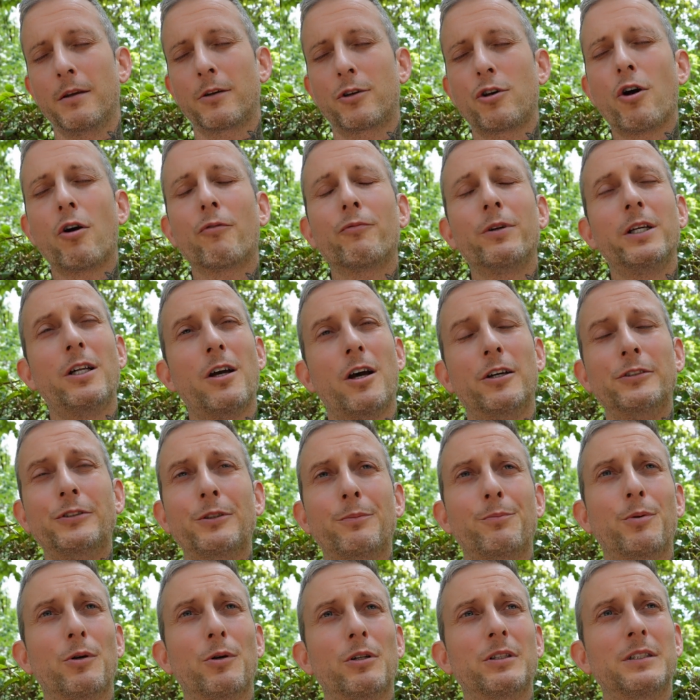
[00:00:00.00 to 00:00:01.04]
Go read
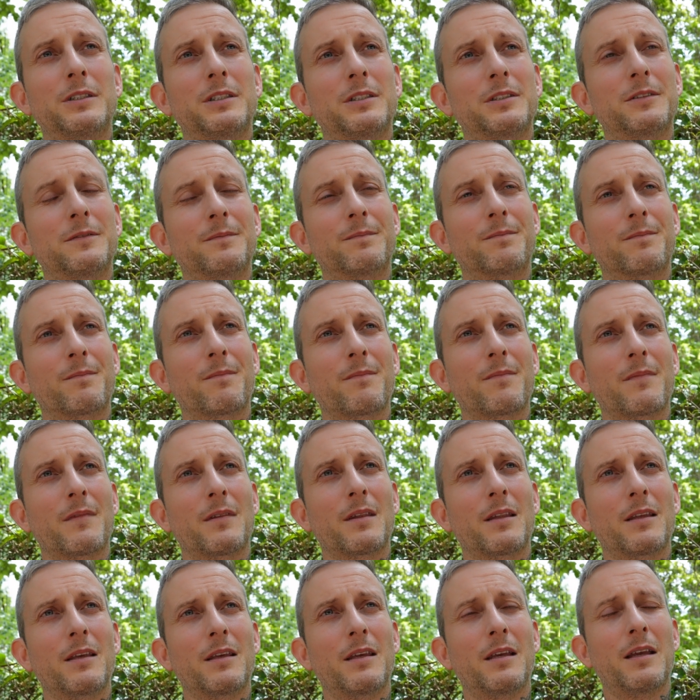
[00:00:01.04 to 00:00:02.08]
100 Bullets.
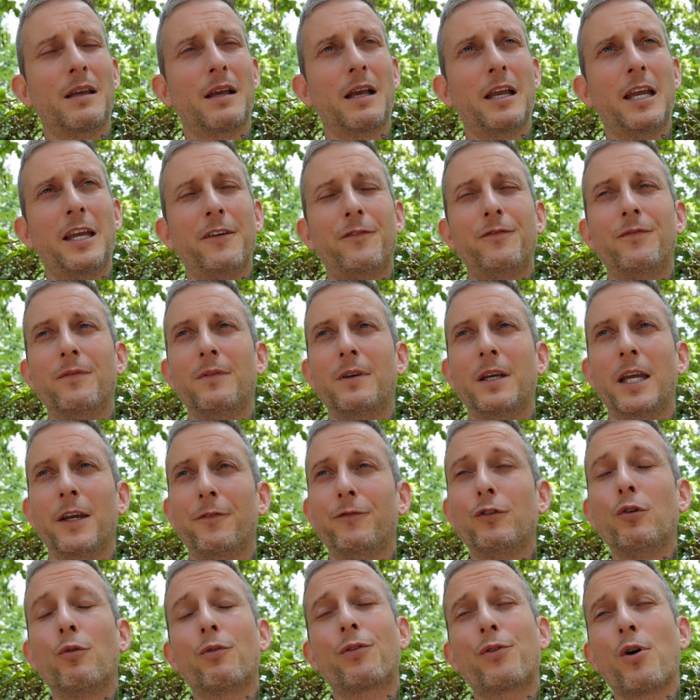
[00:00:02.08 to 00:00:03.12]
If
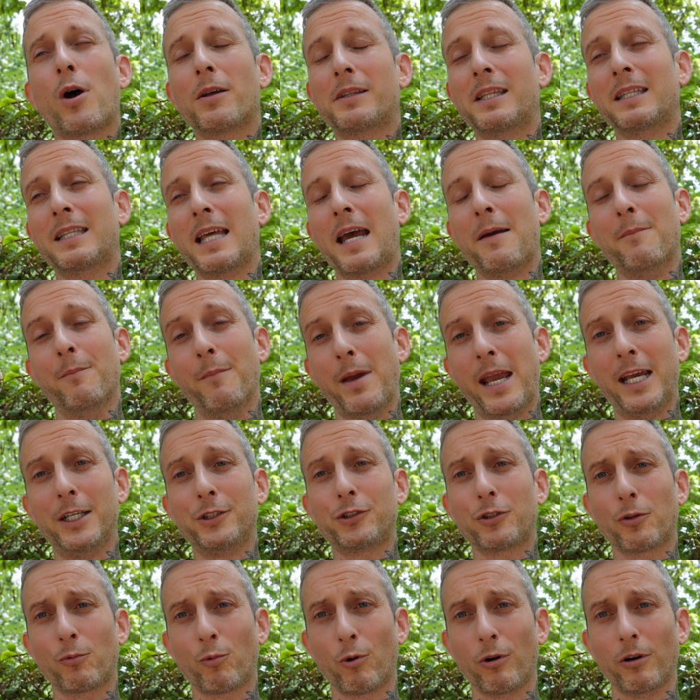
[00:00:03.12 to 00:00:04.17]
you thought that
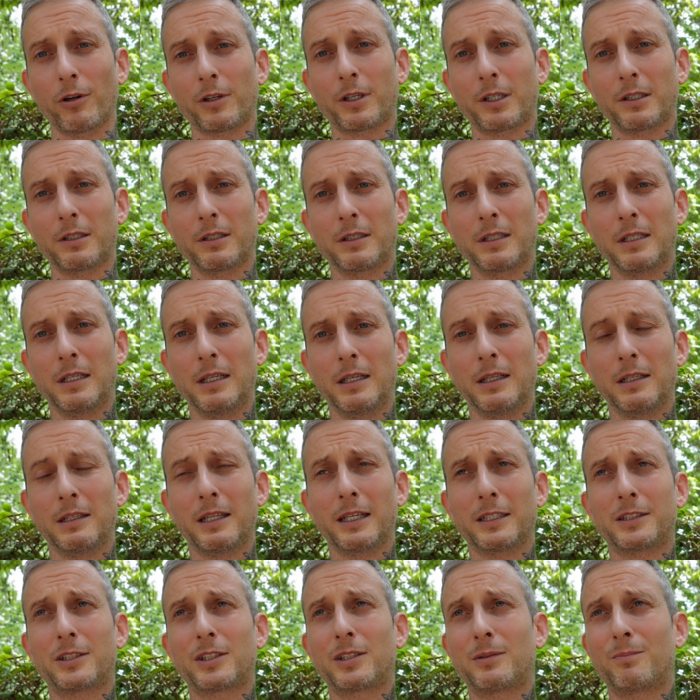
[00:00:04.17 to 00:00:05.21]
major work
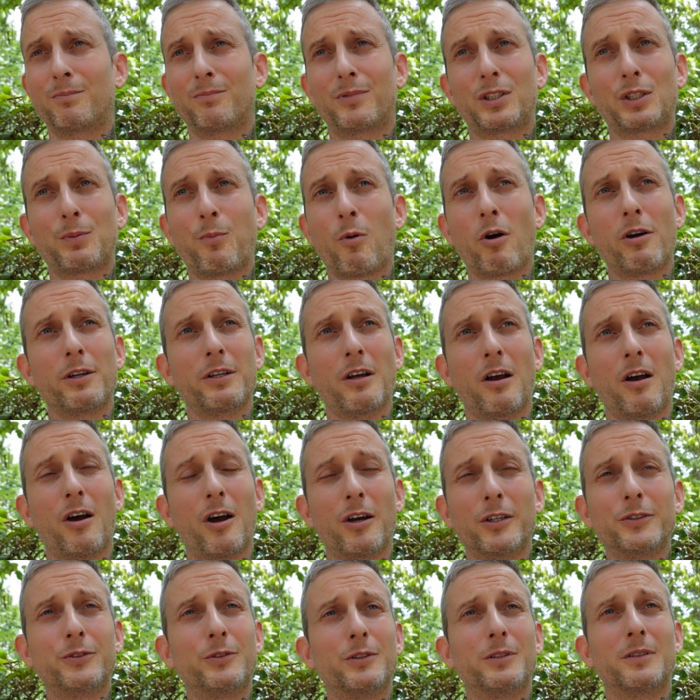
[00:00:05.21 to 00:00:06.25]
that's spawned
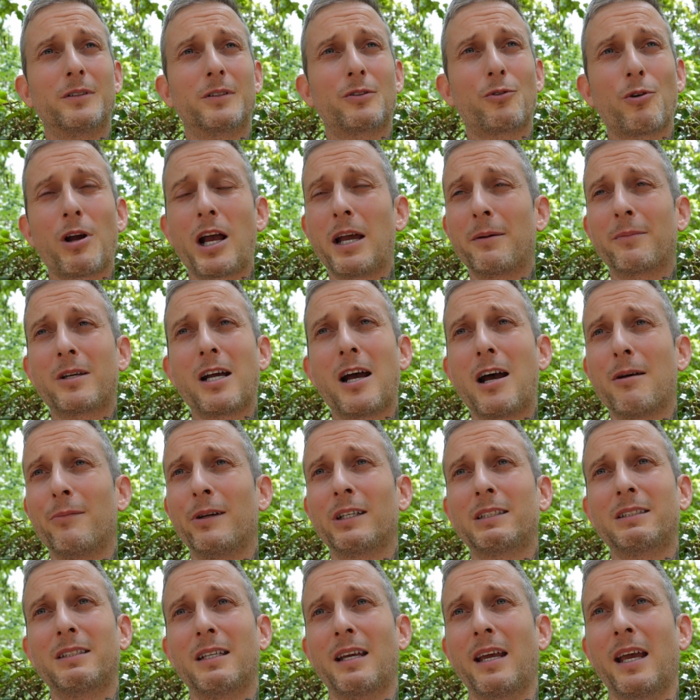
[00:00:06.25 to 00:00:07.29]
100 crime
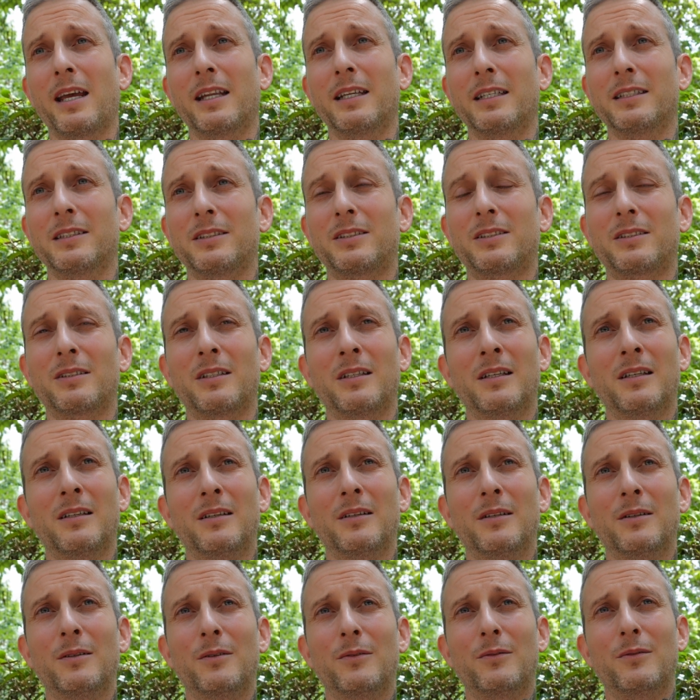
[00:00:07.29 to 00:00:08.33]
comics and is
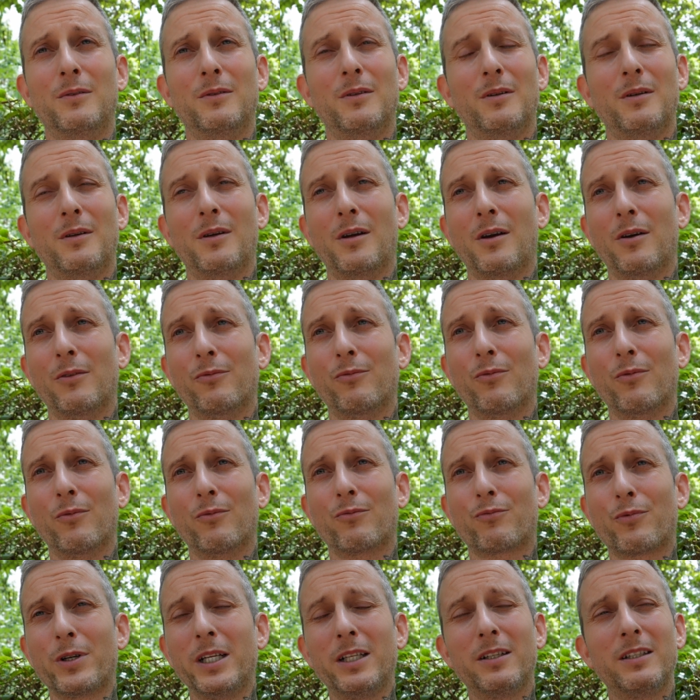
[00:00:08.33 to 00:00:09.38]

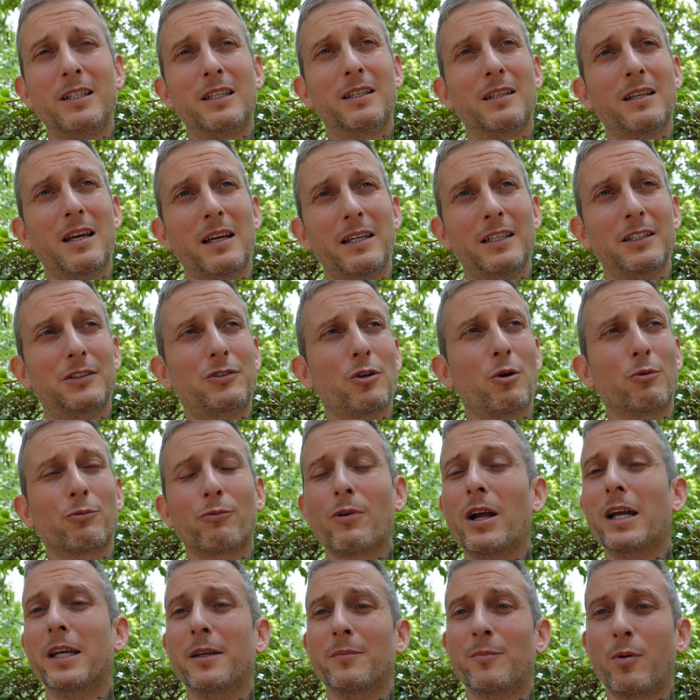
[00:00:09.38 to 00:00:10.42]
really in its own
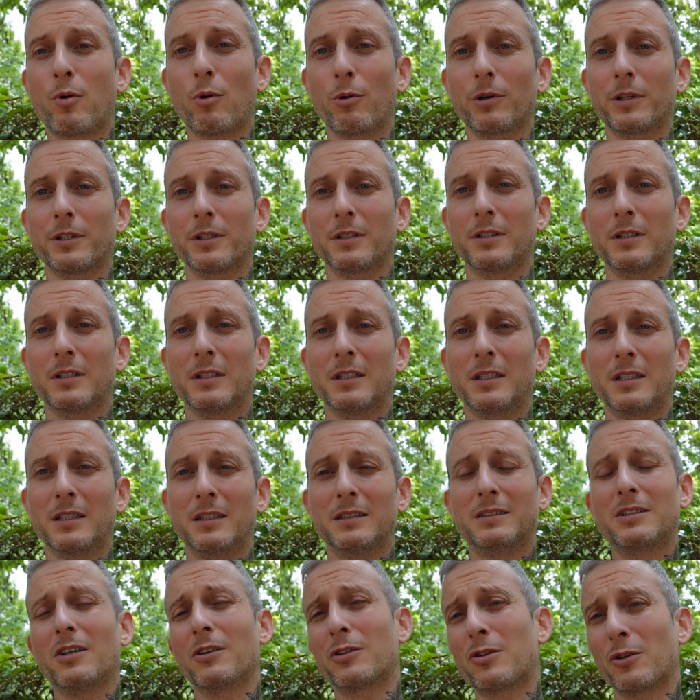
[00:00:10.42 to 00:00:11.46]
right important,
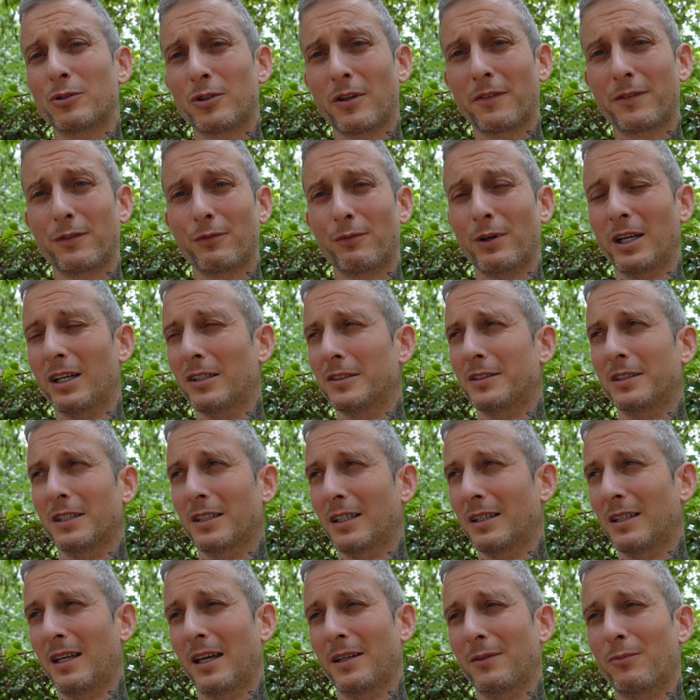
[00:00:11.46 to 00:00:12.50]
until it goes off the rails
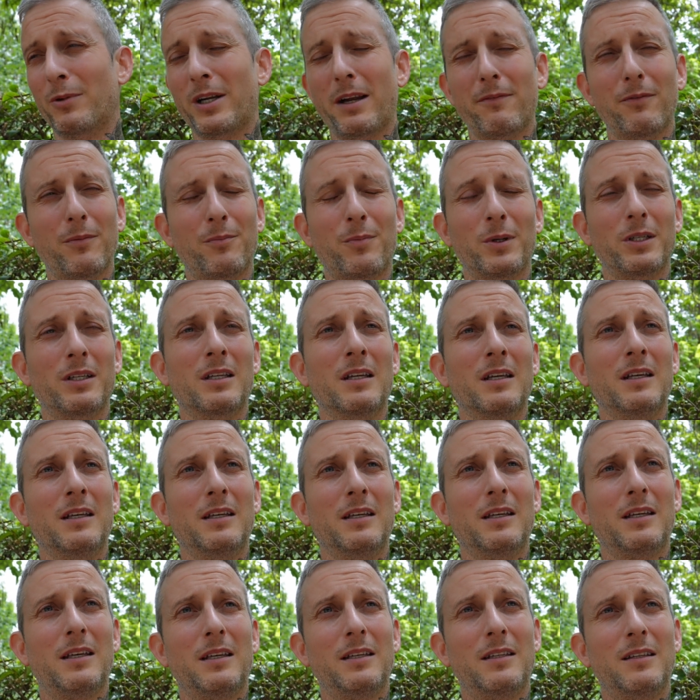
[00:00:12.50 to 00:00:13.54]
and whatever, but
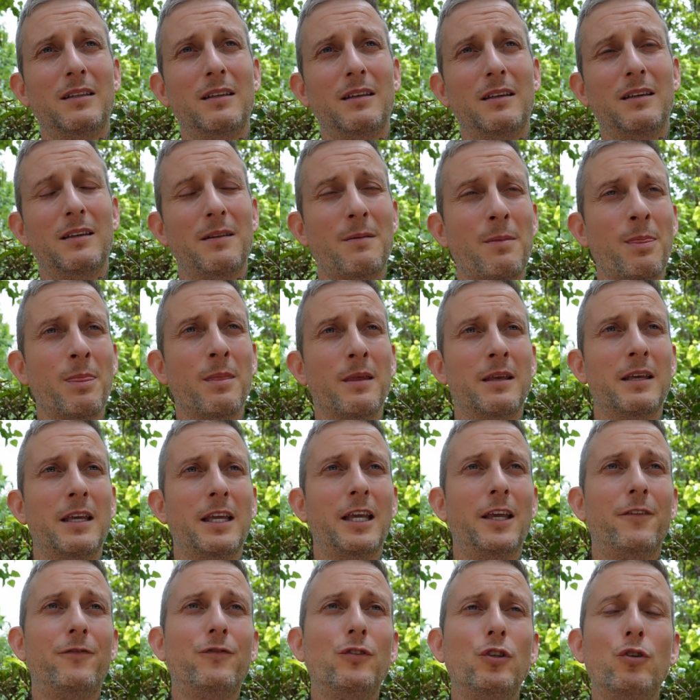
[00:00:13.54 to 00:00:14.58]

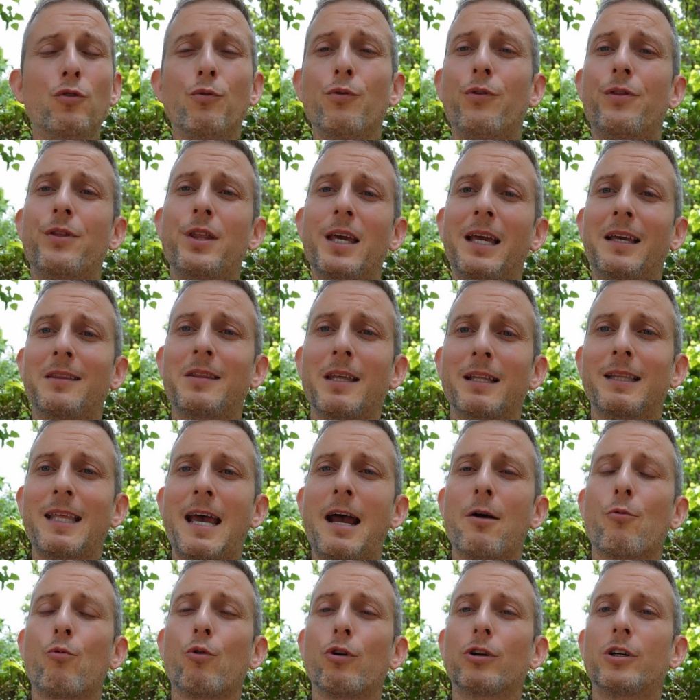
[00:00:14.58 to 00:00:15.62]
if you think
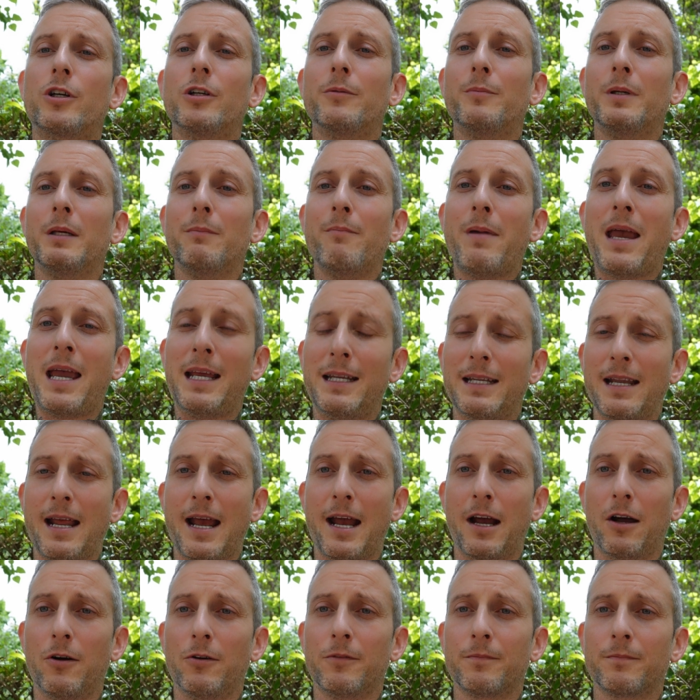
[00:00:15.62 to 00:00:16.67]
that work could be made
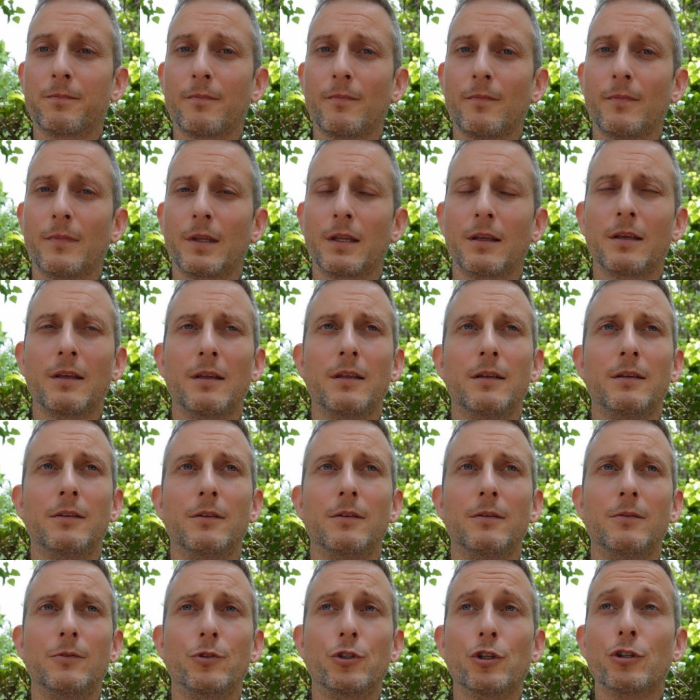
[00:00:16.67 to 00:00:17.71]
now,
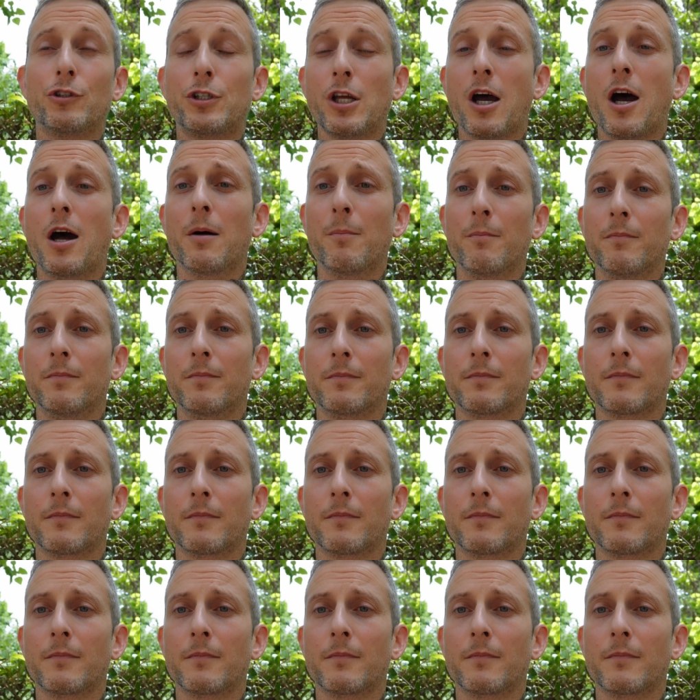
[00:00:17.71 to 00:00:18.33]
you're dumb.